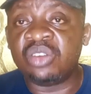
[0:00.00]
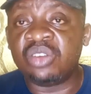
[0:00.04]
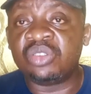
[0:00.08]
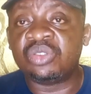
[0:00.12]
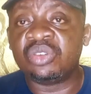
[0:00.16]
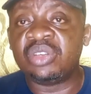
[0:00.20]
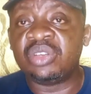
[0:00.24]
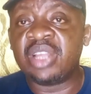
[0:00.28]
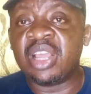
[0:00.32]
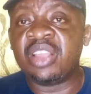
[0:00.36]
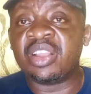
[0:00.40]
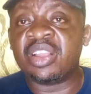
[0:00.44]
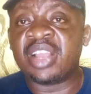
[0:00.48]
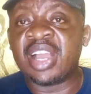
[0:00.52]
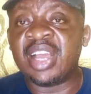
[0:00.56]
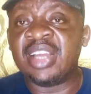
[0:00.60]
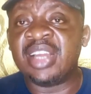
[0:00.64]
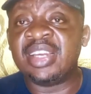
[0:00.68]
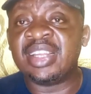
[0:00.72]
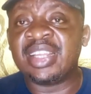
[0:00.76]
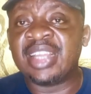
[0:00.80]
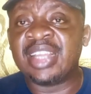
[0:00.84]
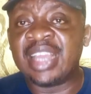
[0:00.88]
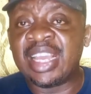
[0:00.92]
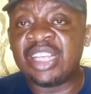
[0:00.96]
so that you
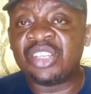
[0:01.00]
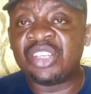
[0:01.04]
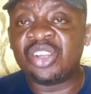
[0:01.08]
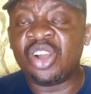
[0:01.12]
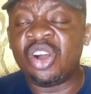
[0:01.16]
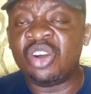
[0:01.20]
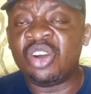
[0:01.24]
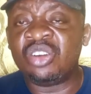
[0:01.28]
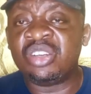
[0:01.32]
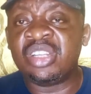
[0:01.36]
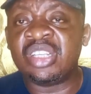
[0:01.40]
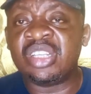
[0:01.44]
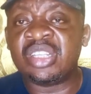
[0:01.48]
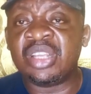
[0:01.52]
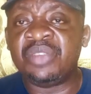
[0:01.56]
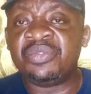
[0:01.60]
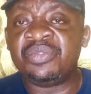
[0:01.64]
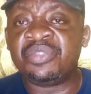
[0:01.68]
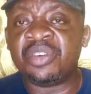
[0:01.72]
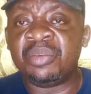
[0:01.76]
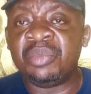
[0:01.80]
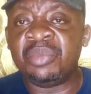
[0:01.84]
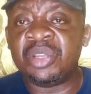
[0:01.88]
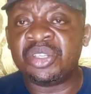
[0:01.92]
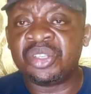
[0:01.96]
can get all this
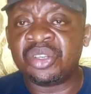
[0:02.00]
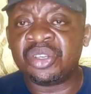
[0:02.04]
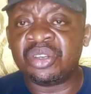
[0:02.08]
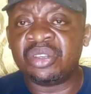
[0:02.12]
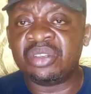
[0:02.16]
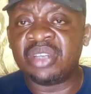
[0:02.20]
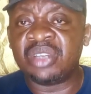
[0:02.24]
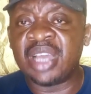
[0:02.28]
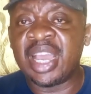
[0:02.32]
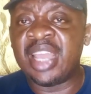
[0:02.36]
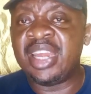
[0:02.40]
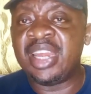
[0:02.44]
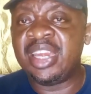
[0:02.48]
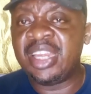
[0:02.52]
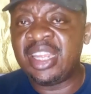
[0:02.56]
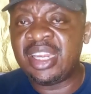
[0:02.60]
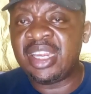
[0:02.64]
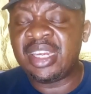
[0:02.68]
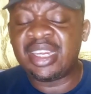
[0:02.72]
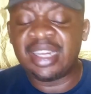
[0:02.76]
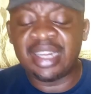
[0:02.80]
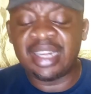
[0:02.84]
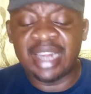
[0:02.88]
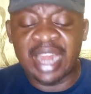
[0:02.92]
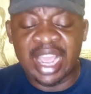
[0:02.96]
information. I
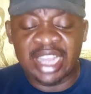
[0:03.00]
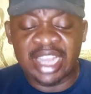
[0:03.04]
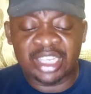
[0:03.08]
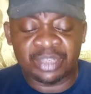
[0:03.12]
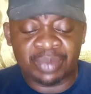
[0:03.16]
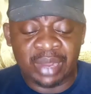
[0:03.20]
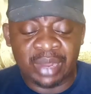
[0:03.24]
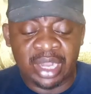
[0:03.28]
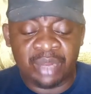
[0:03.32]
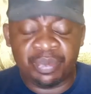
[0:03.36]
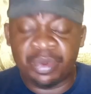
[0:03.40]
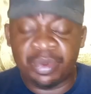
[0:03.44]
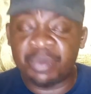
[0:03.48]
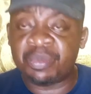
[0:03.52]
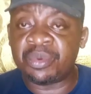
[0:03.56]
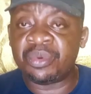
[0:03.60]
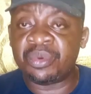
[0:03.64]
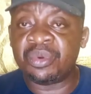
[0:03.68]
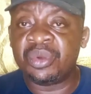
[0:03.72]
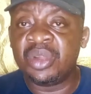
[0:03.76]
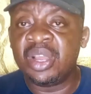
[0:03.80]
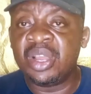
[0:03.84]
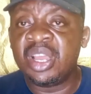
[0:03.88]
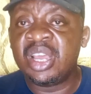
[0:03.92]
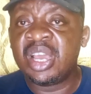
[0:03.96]
need like-minded
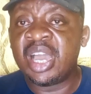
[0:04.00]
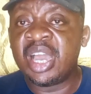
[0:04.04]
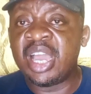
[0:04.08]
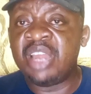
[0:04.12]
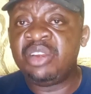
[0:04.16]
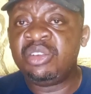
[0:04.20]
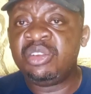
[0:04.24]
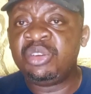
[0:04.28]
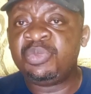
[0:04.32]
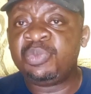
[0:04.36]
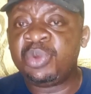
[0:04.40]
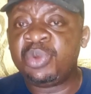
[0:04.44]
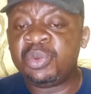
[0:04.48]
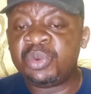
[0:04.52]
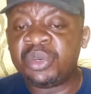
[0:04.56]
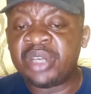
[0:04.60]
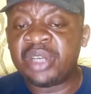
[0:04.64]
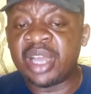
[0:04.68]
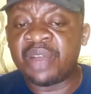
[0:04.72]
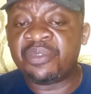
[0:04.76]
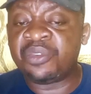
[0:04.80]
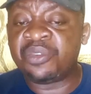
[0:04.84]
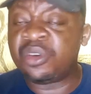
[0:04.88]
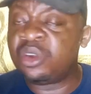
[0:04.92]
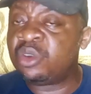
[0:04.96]
people. I need people
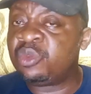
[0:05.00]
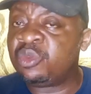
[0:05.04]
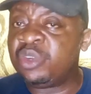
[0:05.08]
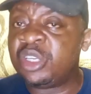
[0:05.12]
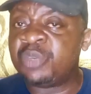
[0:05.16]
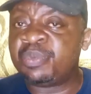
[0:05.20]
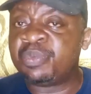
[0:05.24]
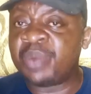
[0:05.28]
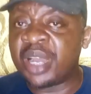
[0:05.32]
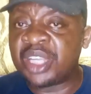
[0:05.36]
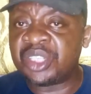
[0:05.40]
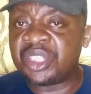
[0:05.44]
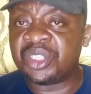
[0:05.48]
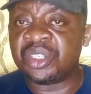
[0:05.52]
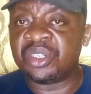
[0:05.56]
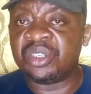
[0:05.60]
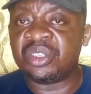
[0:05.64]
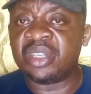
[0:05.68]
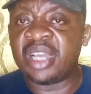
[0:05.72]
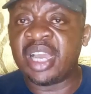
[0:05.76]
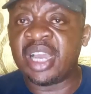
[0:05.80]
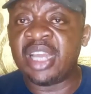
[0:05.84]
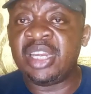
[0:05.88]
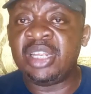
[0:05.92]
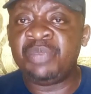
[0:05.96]
that follow with
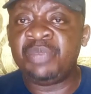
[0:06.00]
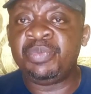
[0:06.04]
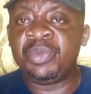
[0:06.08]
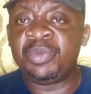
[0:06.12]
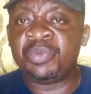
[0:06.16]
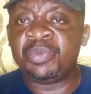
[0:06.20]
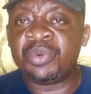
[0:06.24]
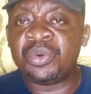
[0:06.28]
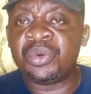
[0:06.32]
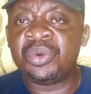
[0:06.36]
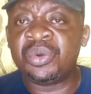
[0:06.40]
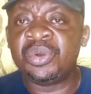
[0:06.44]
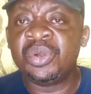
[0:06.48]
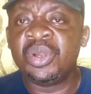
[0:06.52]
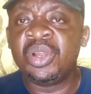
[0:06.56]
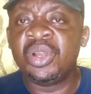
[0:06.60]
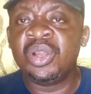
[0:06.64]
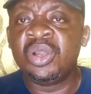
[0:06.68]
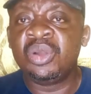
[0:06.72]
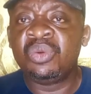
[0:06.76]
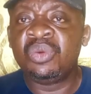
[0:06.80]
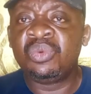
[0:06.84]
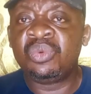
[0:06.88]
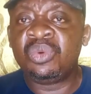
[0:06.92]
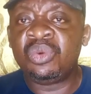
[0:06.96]
passion. I need people
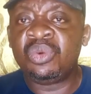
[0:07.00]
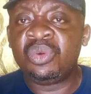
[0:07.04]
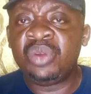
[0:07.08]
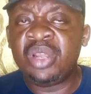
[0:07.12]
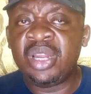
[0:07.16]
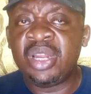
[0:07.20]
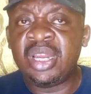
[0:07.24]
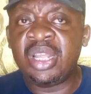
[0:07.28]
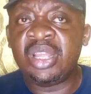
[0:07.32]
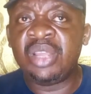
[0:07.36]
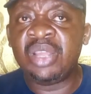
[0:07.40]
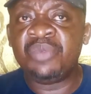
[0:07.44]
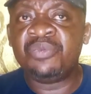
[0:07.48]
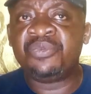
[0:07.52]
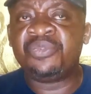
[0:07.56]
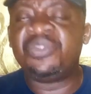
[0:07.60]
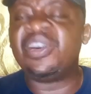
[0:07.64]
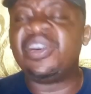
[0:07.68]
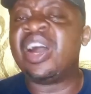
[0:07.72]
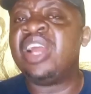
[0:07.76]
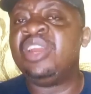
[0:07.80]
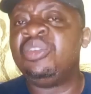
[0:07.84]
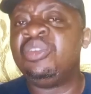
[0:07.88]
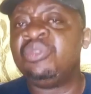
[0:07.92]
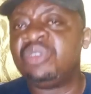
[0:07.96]
who really
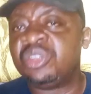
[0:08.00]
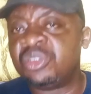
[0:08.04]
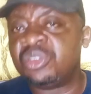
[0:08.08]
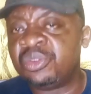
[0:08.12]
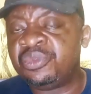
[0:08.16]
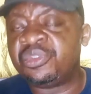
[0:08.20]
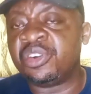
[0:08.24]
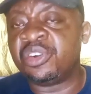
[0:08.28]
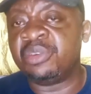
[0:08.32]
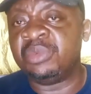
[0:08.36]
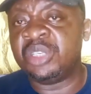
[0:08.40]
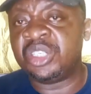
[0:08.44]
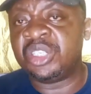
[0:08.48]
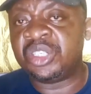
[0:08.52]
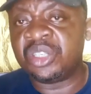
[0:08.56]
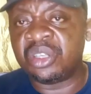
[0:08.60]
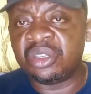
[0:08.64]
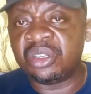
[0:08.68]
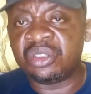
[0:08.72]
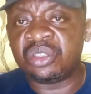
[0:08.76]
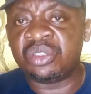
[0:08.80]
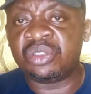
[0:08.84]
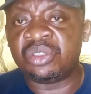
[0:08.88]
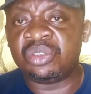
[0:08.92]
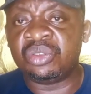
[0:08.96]
value the
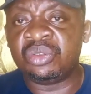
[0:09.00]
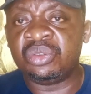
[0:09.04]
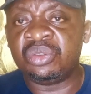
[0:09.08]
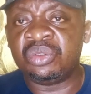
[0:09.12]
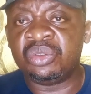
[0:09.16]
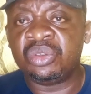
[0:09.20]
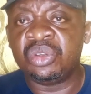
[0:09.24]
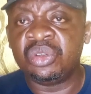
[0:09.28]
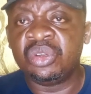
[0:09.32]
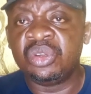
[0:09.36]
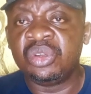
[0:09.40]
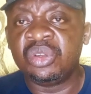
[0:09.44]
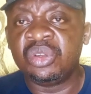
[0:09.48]
informations to